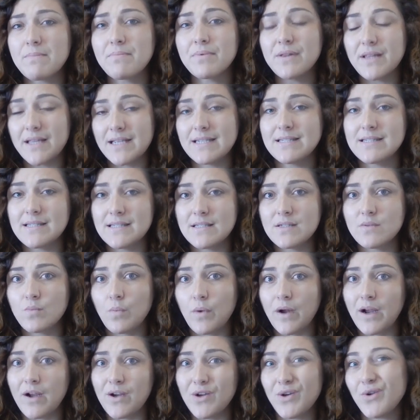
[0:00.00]
places
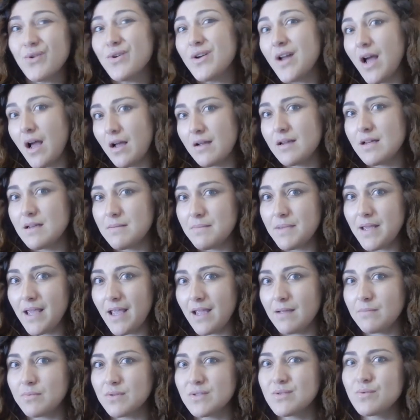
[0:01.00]
where you're not gonna be
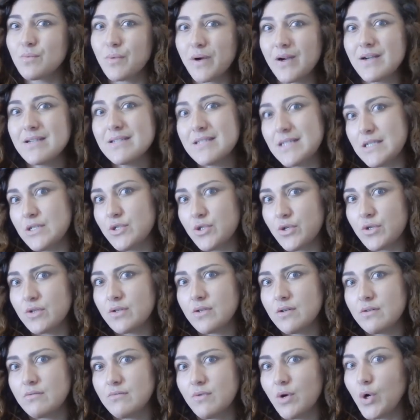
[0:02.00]
able to wear a
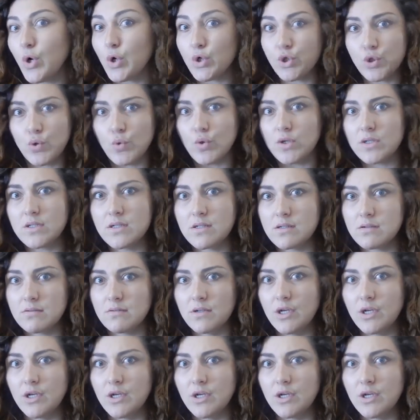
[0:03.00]
t-shirt or shorts.